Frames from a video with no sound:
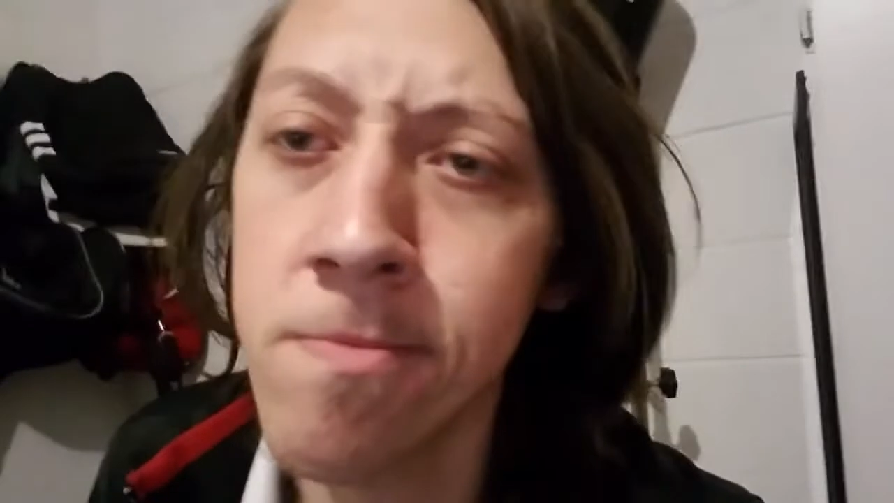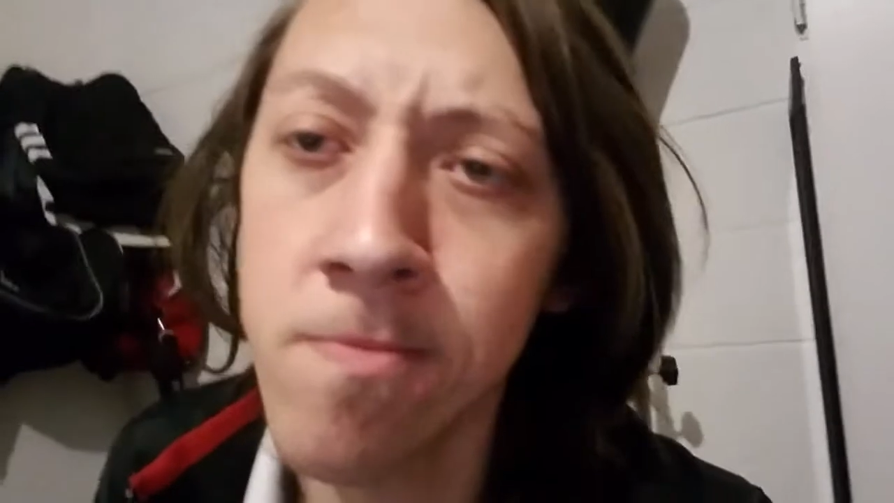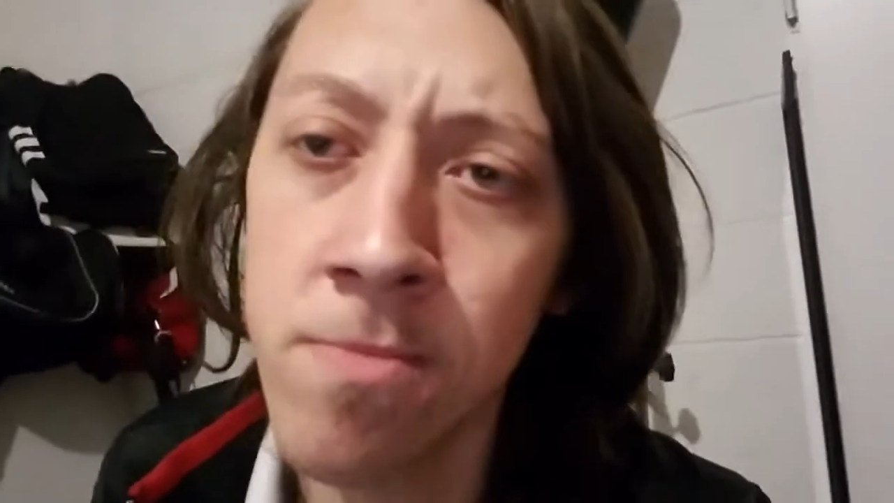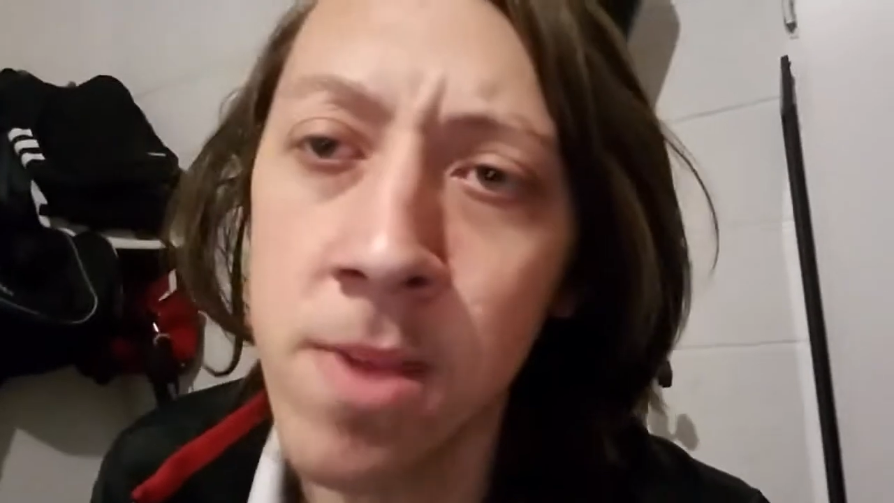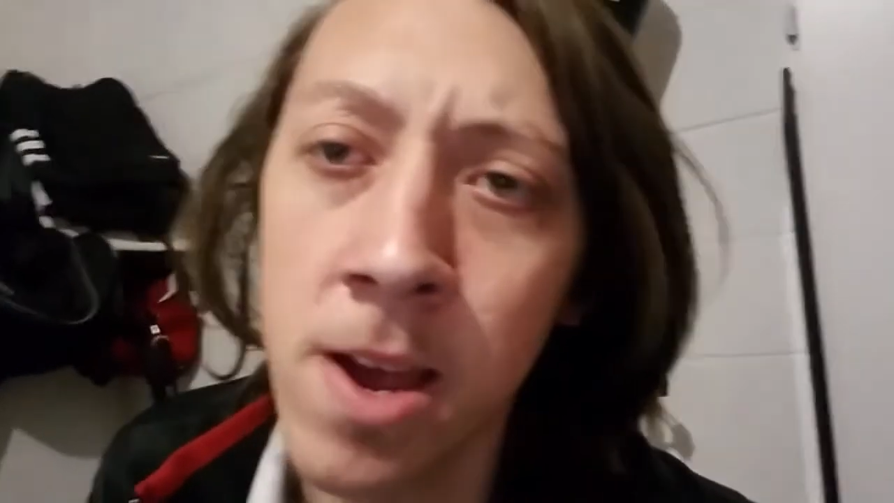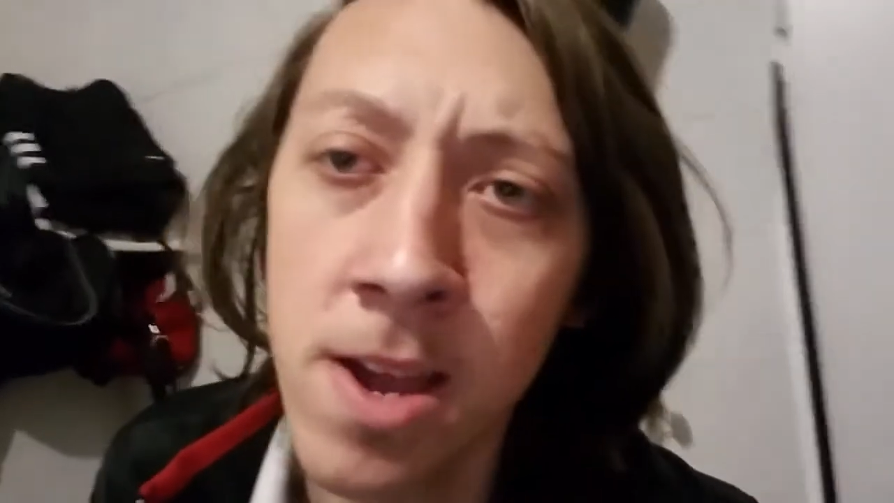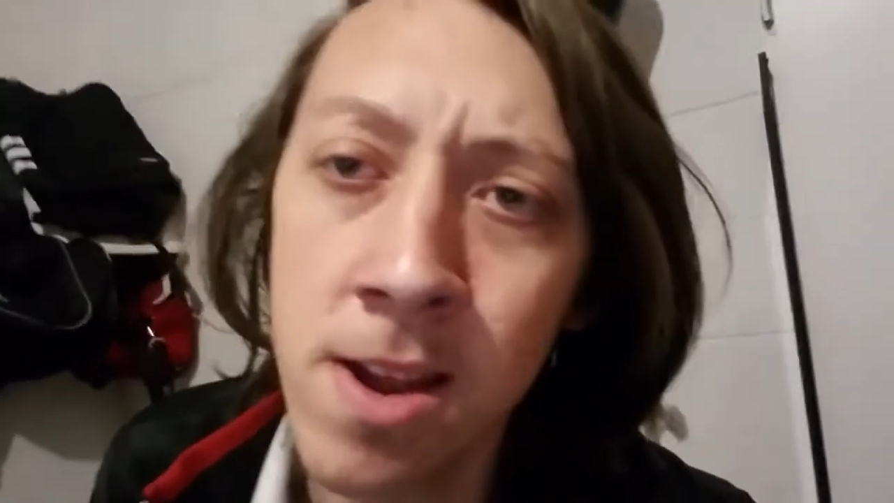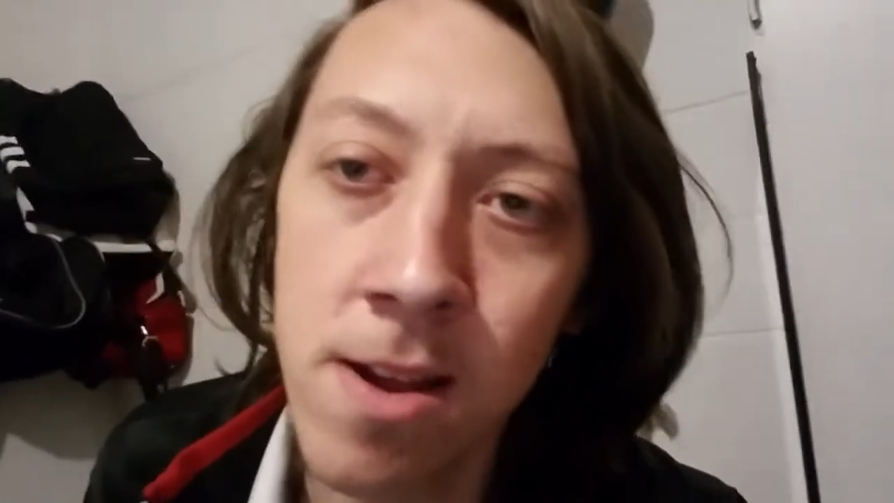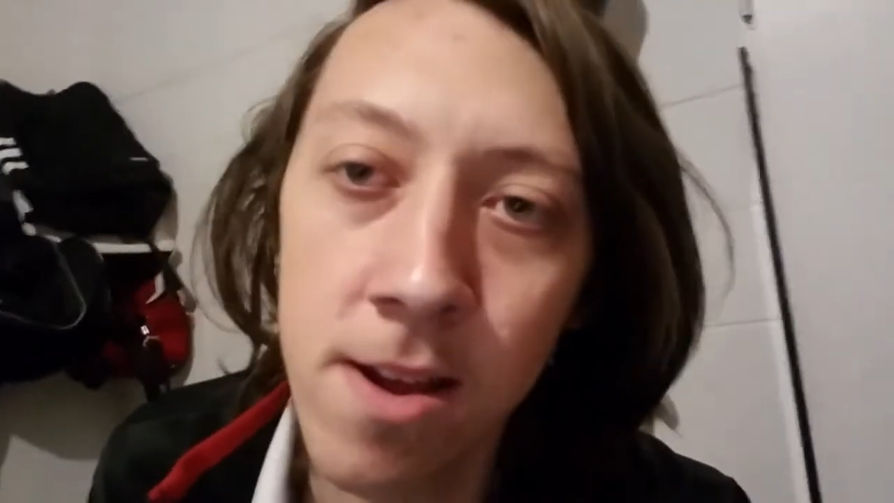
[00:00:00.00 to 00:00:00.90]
tight, I